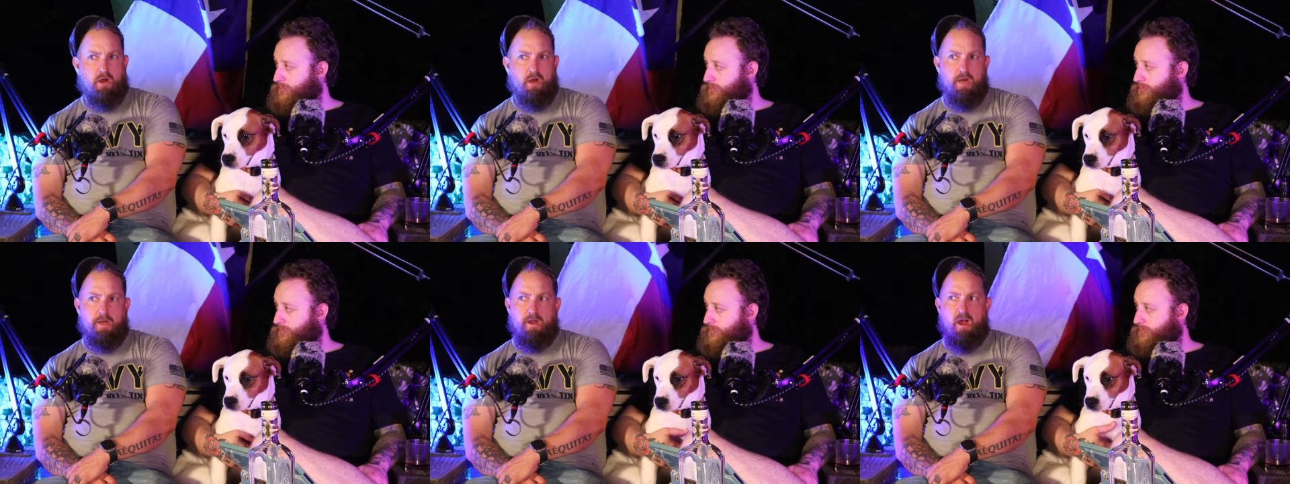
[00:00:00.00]

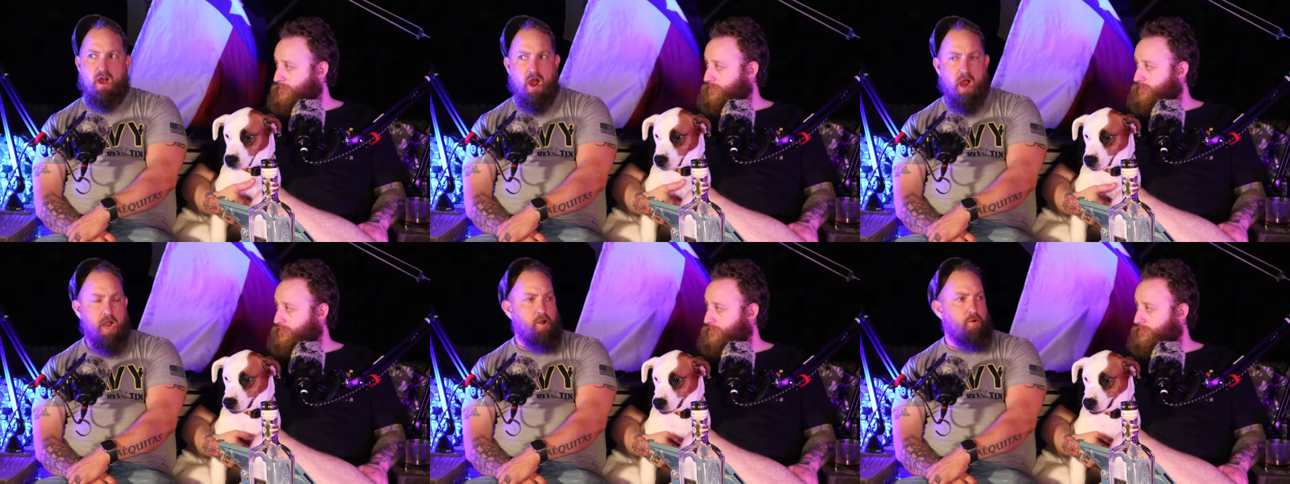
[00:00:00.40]
Speaker 1: on
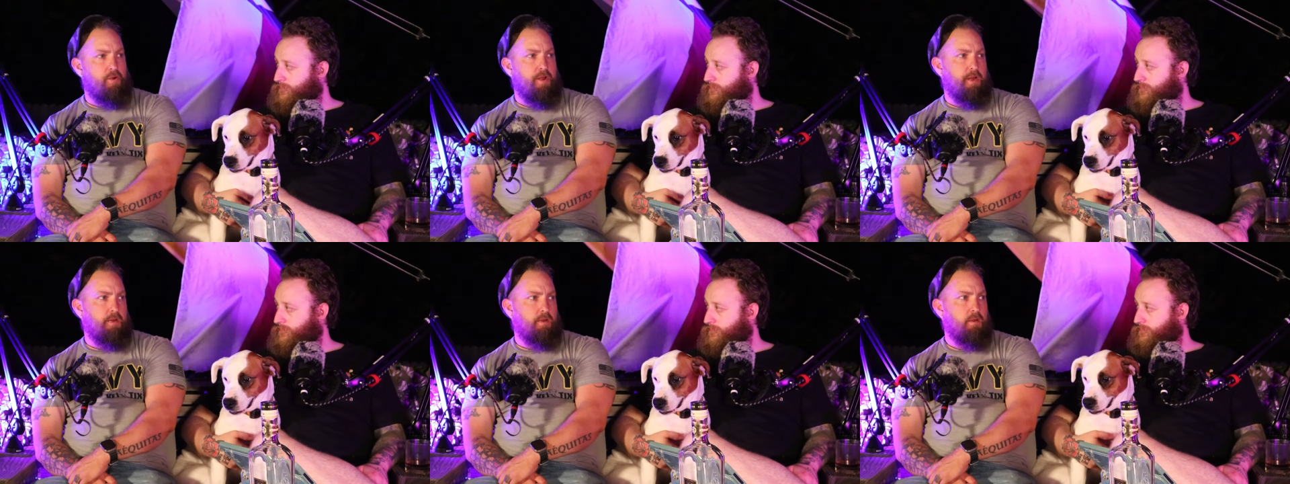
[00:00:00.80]

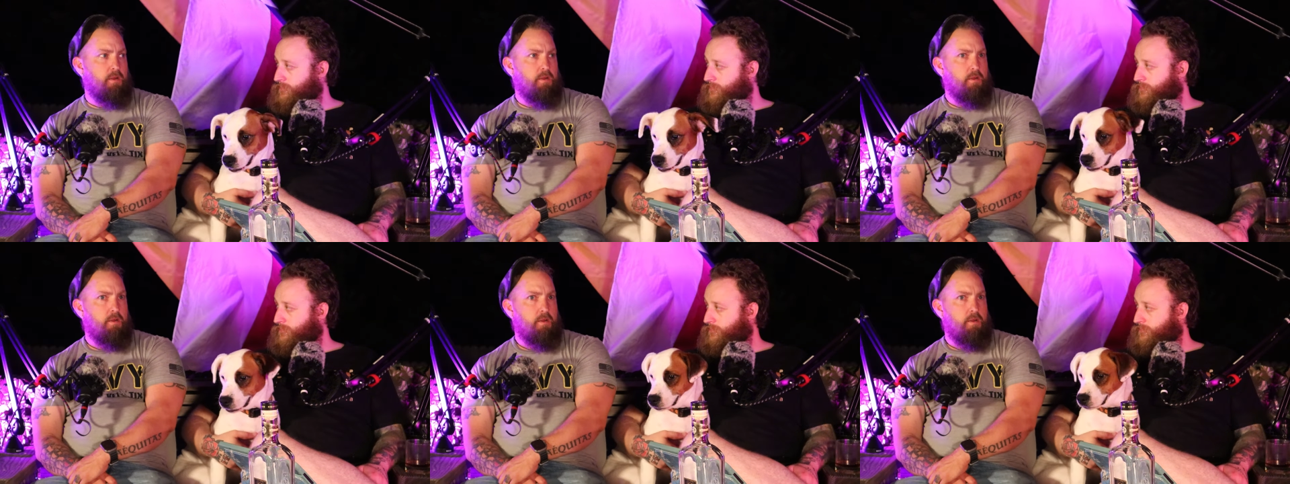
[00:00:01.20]
hiring
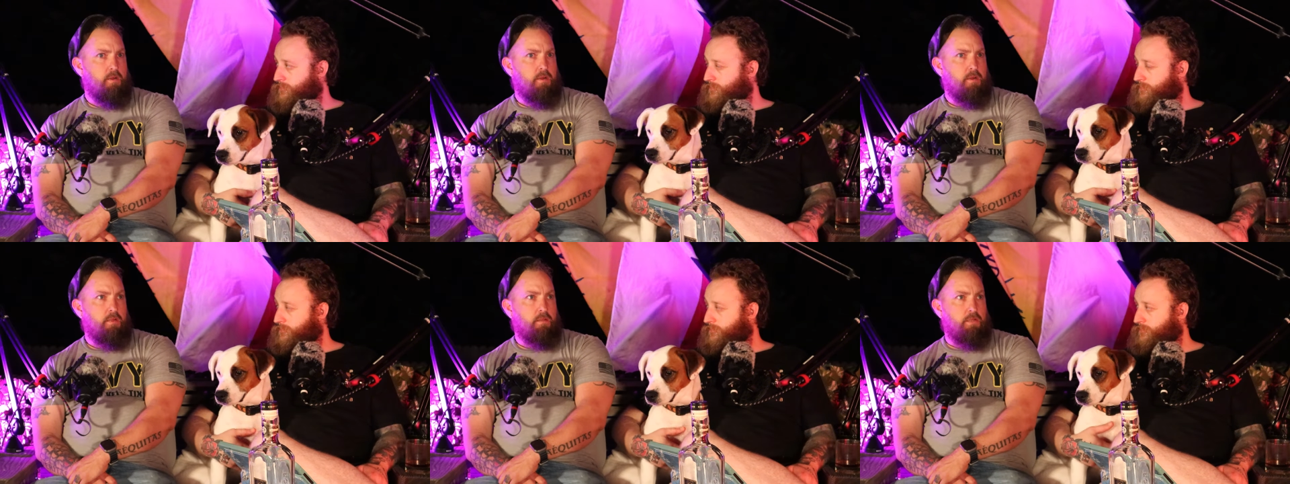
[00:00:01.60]

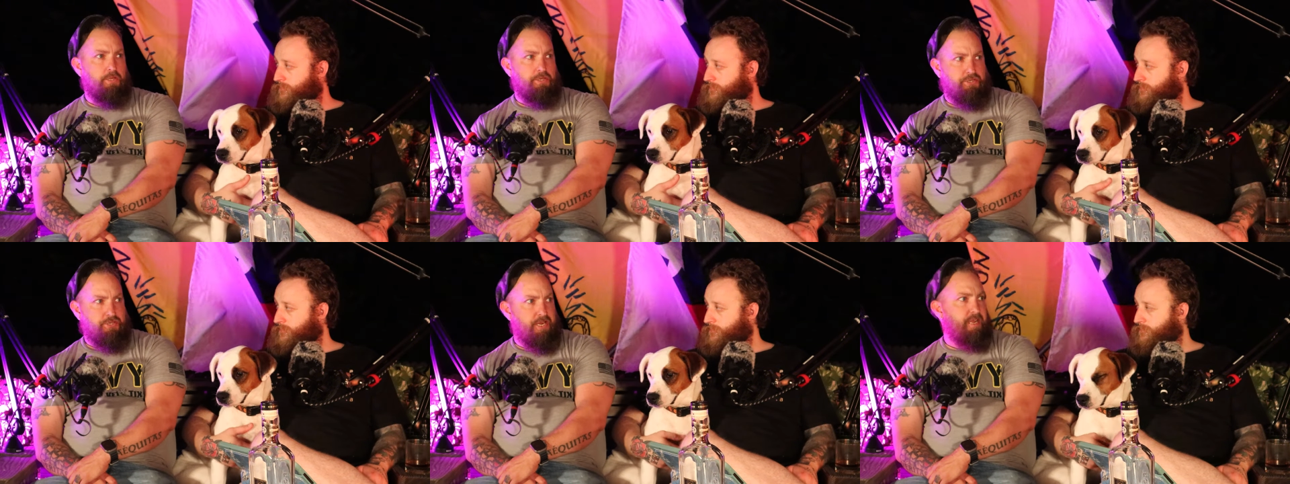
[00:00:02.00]

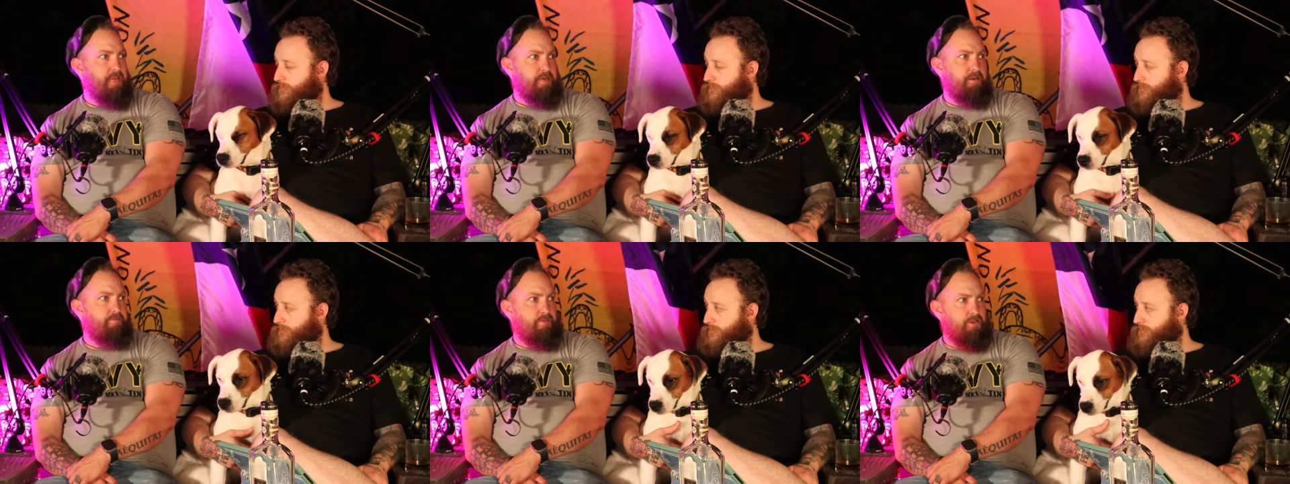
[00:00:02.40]

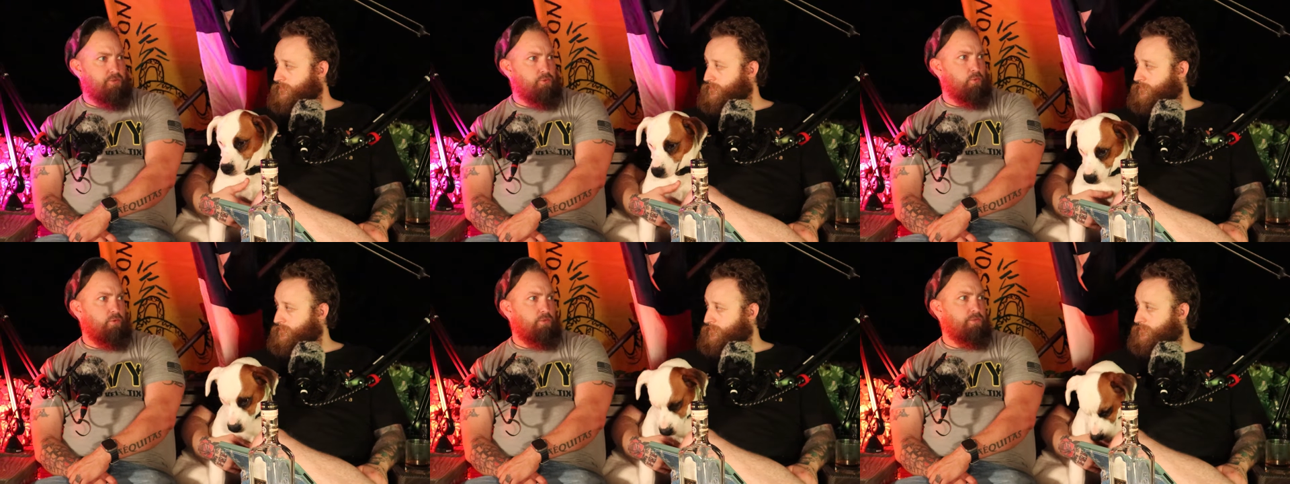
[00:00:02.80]
legit
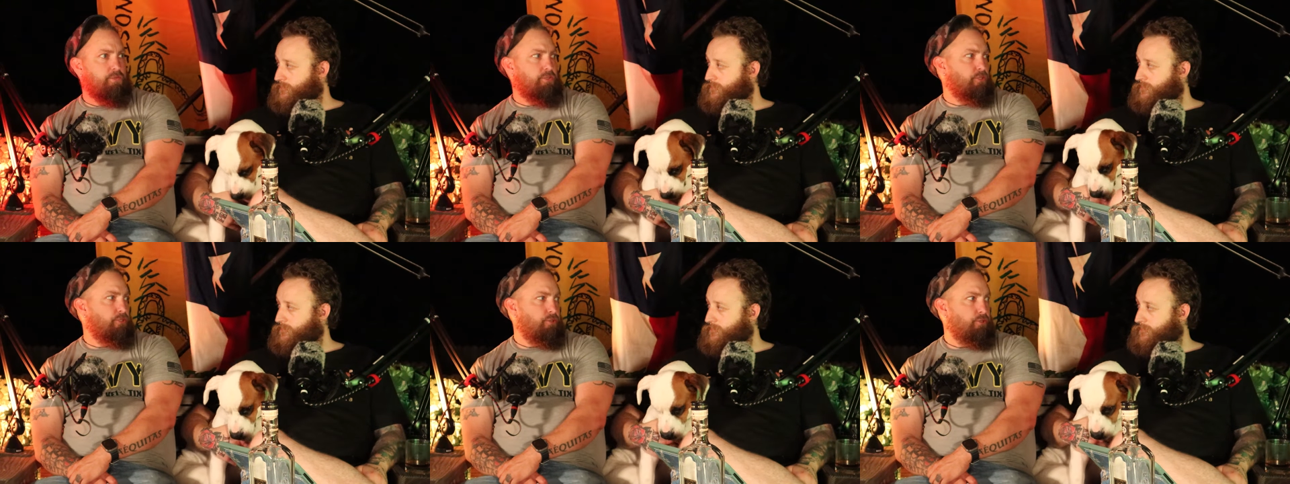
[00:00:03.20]

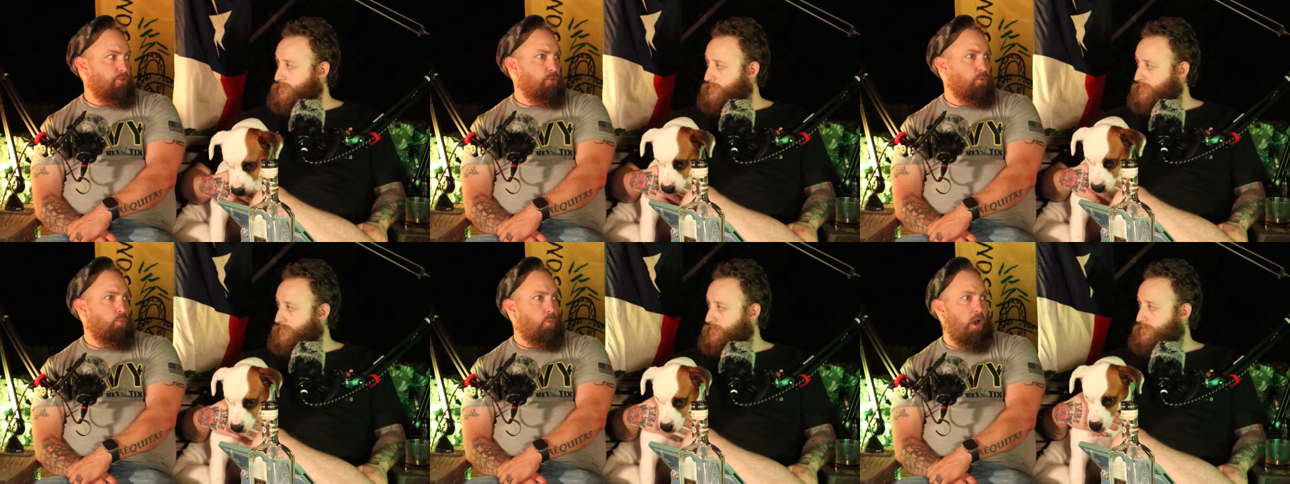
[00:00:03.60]
individuals
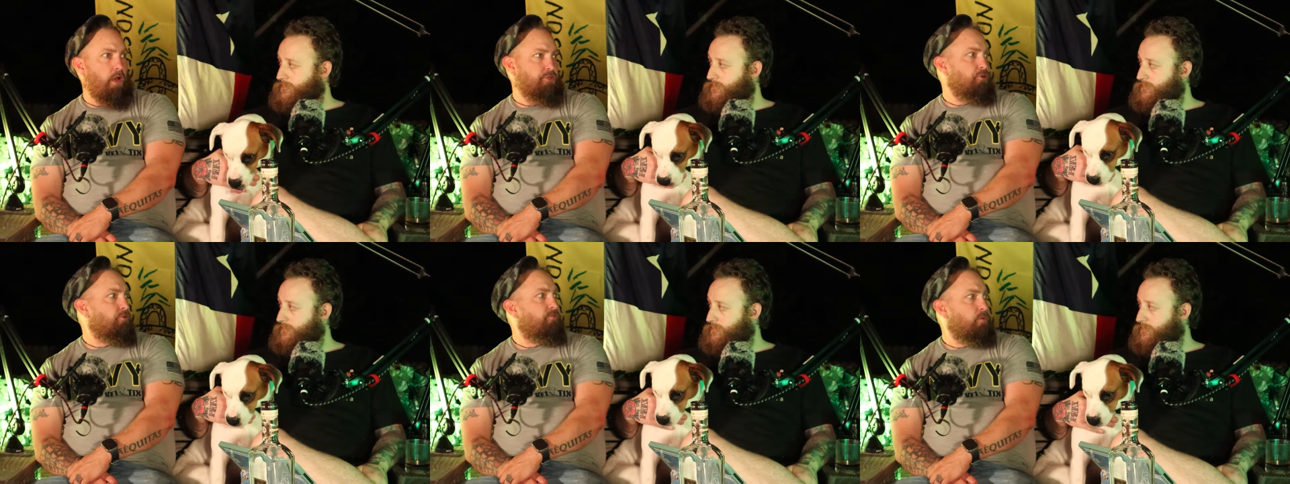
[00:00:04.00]
to
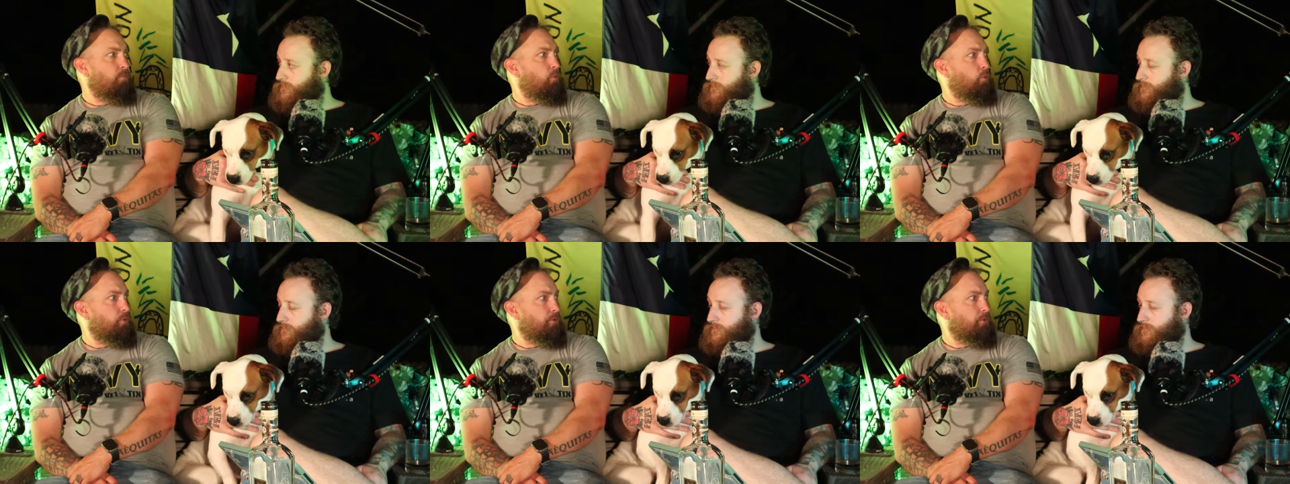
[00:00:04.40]
watch over them.